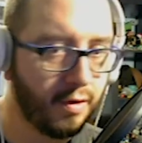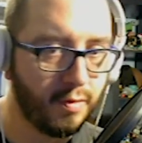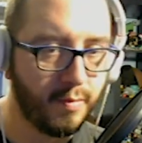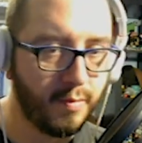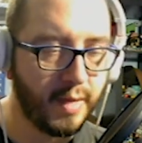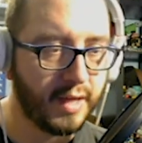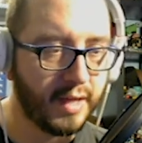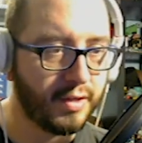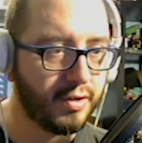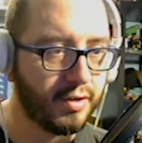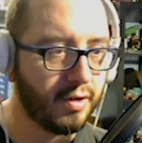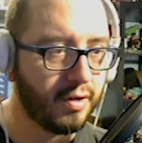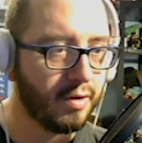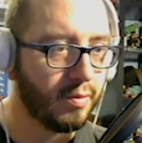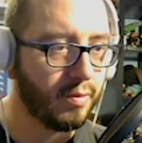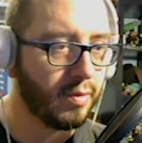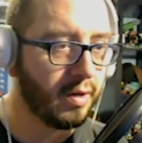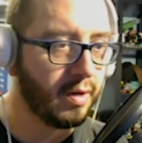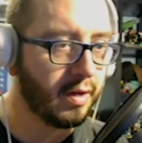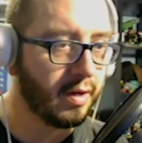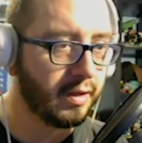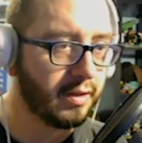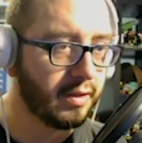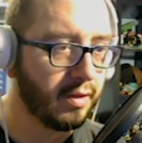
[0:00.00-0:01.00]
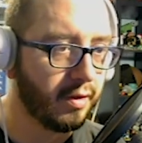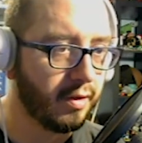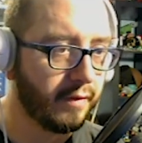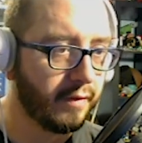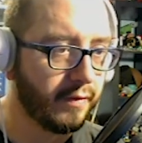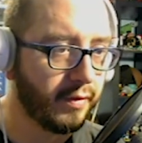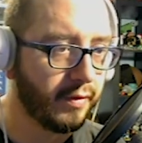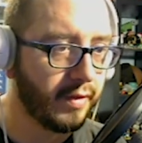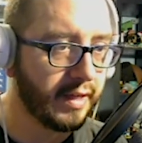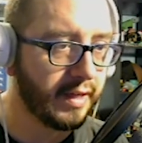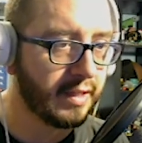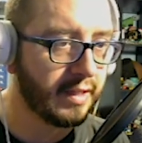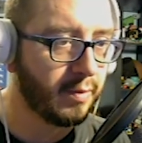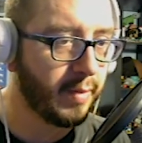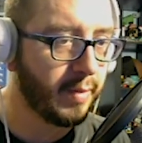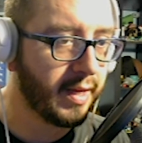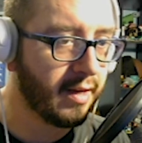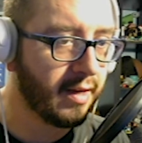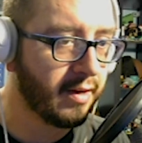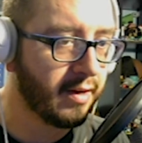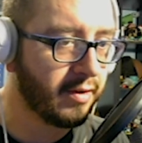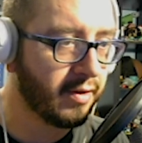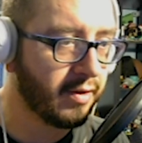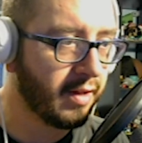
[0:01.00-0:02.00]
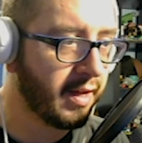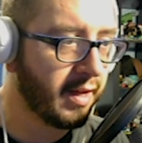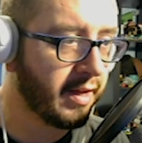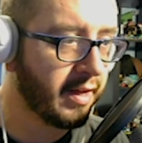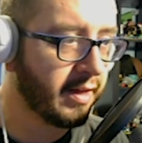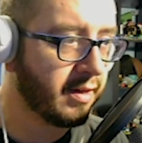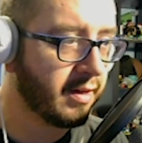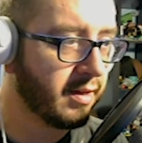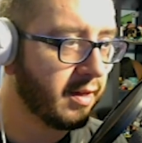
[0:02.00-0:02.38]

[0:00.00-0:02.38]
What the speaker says: make sure it works, look for things being underlined,